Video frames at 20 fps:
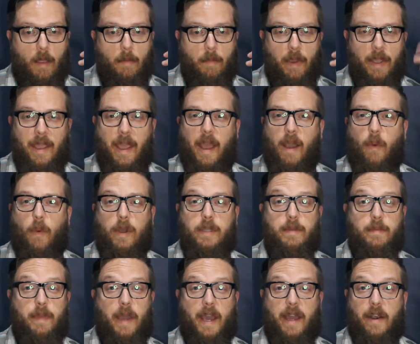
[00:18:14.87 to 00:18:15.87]
but yeah, it
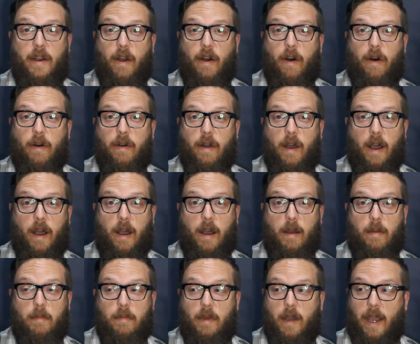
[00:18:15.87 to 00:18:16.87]
wasn't bad at all.
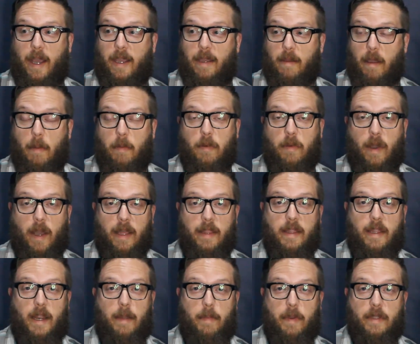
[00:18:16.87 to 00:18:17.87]
I'm glad
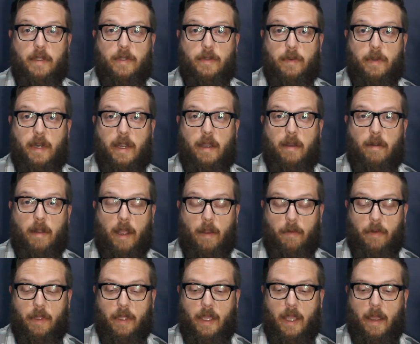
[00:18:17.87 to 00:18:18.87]
that I picked this one out. I
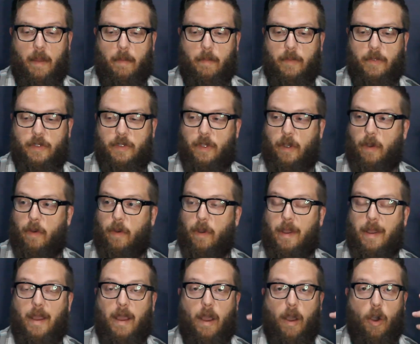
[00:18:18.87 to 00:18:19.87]
really am. So
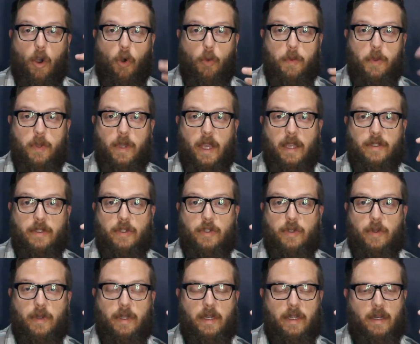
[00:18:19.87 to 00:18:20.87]
hope you guys
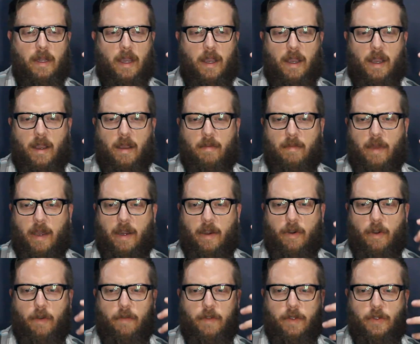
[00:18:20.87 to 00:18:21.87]
enjoyed it. I
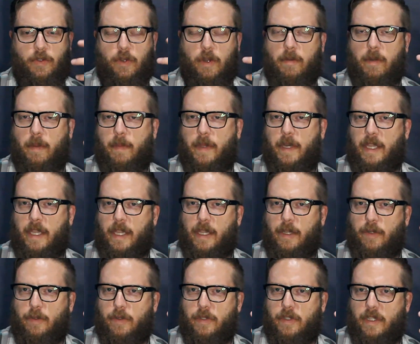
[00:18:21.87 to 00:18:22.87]
don't know if this drummed up any
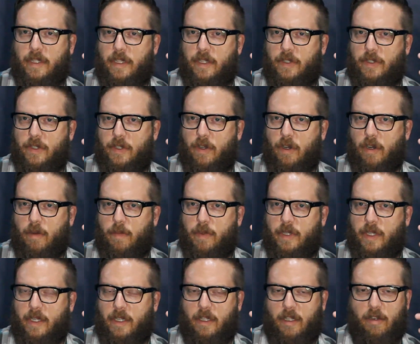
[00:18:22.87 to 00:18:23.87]
interest in this cigar in
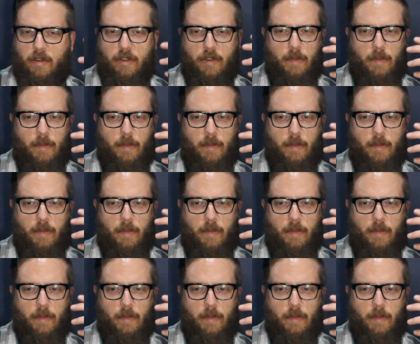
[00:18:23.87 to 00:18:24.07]
particular.